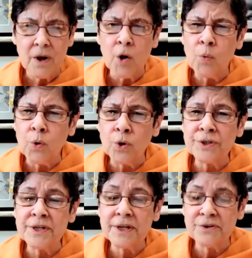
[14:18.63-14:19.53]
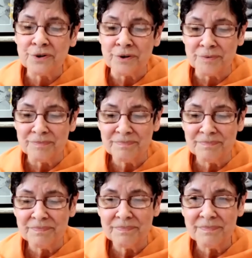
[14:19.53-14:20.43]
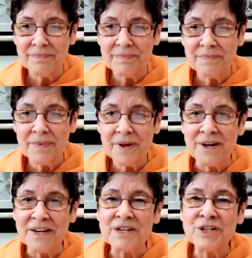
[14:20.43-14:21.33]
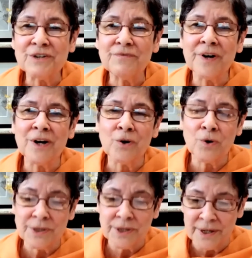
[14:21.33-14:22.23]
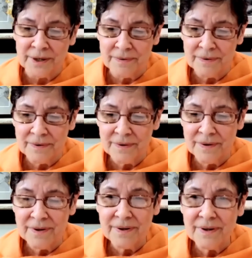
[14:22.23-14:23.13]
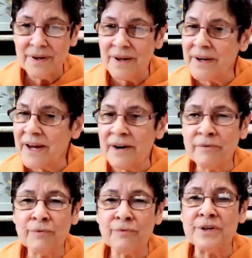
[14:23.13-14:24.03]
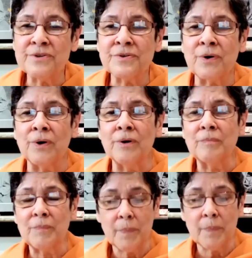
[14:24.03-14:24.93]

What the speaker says: a world teacher, an Ishvarakoti, an ever-free soul.